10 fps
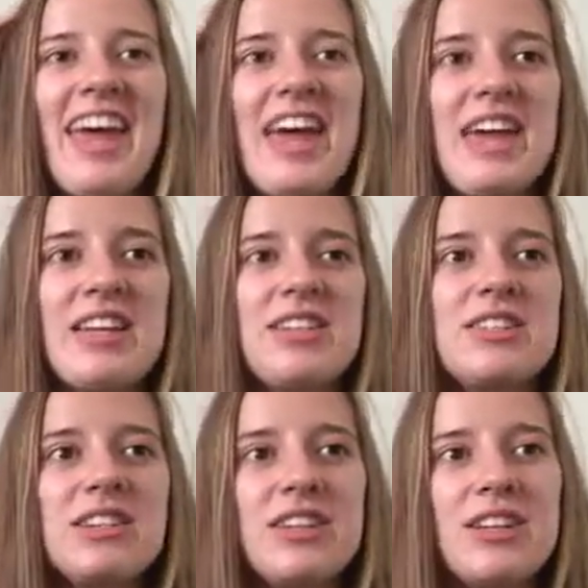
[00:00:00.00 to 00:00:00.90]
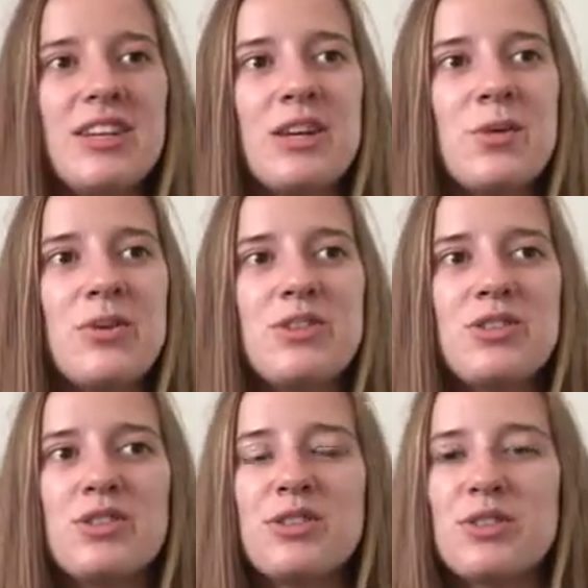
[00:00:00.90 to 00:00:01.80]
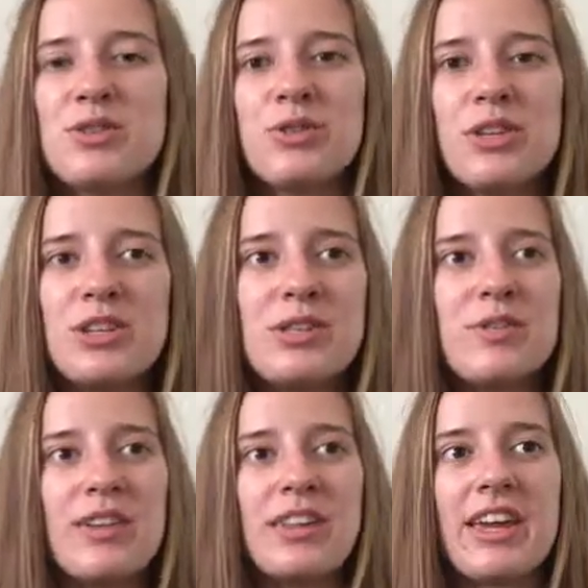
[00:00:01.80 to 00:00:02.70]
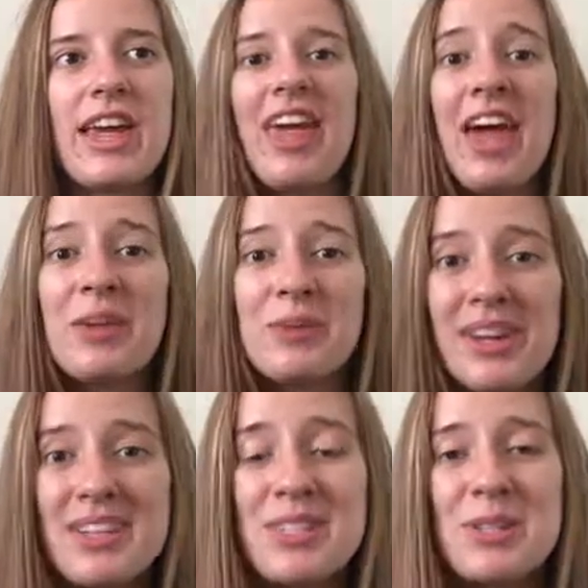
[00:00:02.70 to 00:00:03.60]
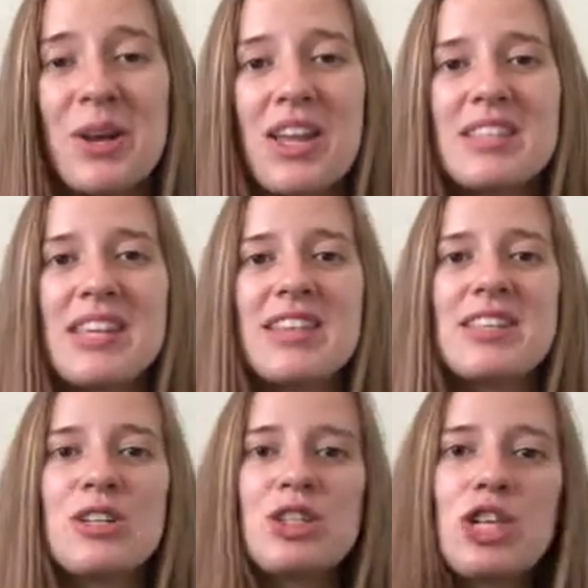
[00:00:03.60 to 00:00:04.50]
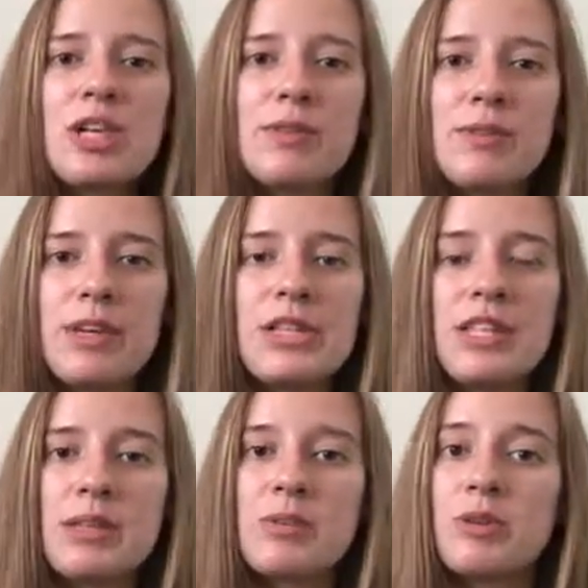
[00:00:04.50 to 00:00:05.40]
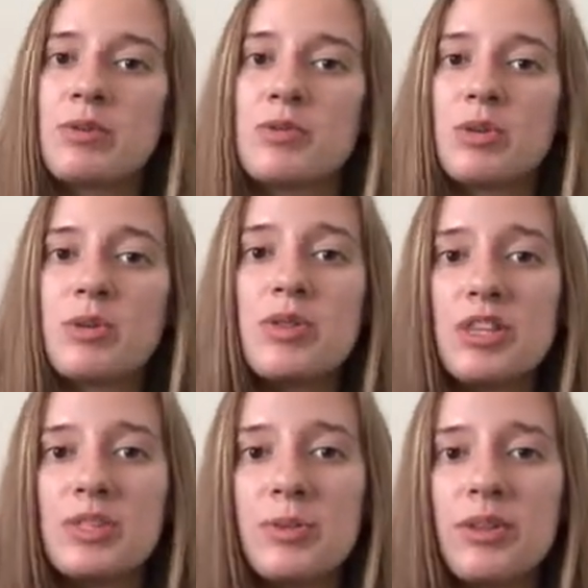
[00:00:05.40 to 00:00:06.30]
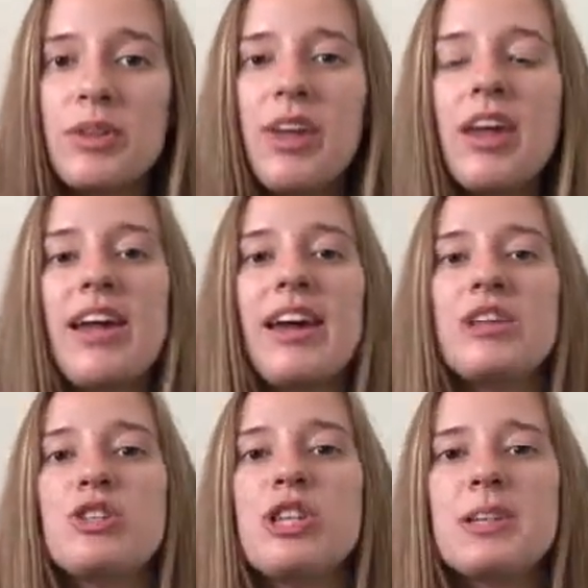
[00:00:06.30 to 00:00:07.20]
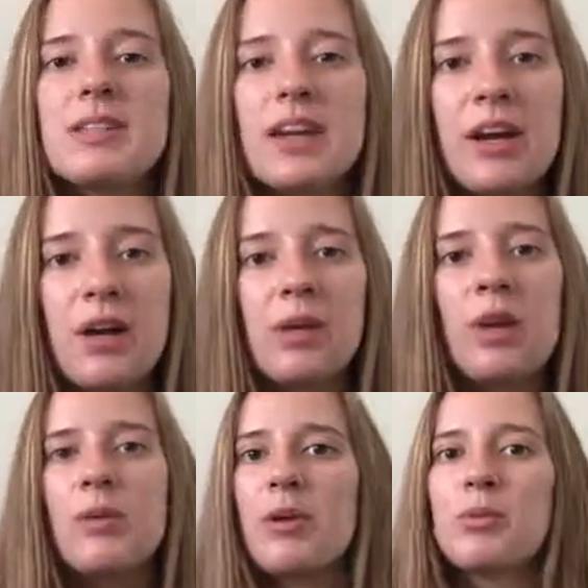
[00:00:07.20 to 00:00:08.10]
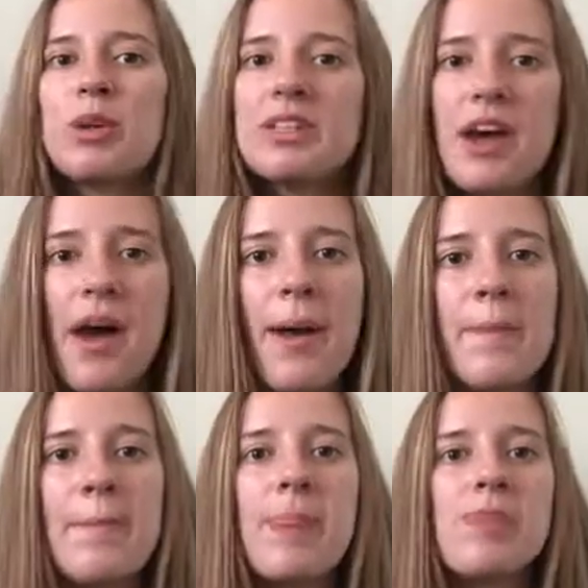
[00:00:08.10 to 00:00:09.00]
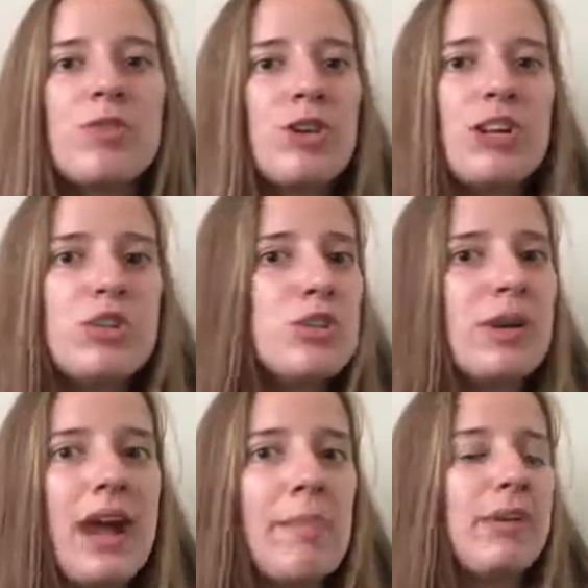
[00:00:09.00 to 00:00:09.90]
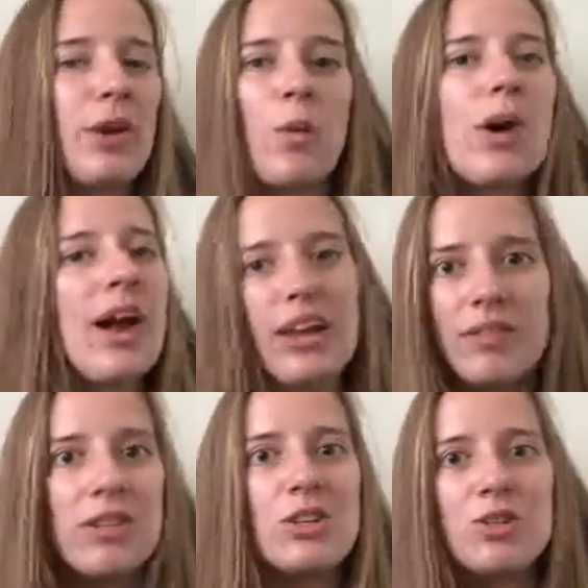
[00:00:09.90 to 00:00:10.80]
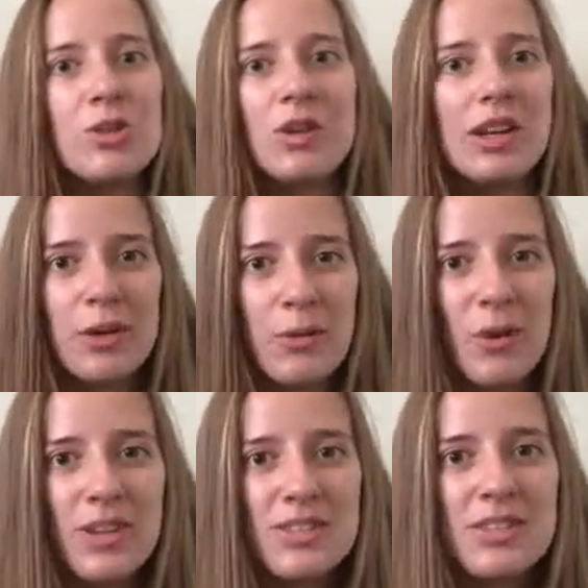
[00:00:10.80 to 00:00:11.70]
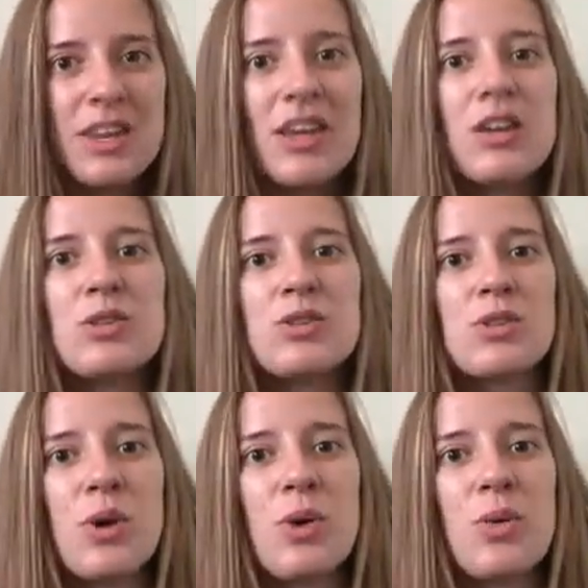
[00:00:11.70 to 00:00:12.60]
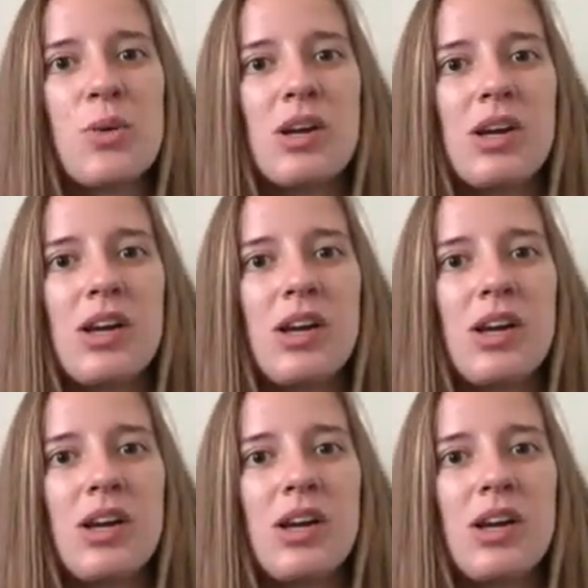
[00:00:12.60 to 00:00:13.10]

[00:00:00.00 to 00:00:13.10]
and it was just the strangest feeling. And what else is crazy is that she could feel that something was wrong with this one, and she could tell around what time the injury happened and what kind of injury it was. So